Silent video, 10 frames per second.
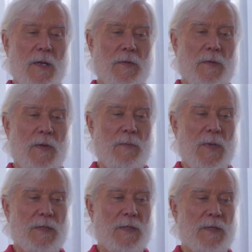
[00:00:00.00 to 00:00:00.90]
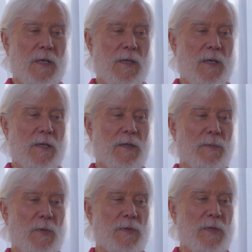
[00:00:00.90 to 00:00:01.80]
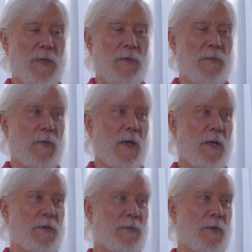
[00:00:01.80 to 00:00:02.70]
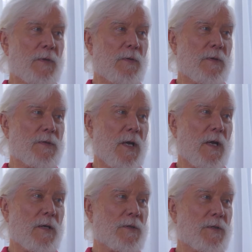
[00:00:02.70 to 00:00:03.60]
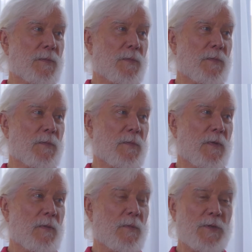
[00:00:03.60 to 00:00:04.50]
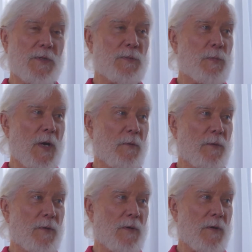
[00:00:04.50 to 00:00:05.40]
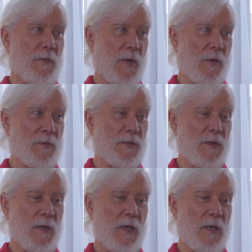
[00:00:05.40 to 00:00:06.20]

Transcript: So that makes it sound like it's mostly either philosophy or science, which it is both of those.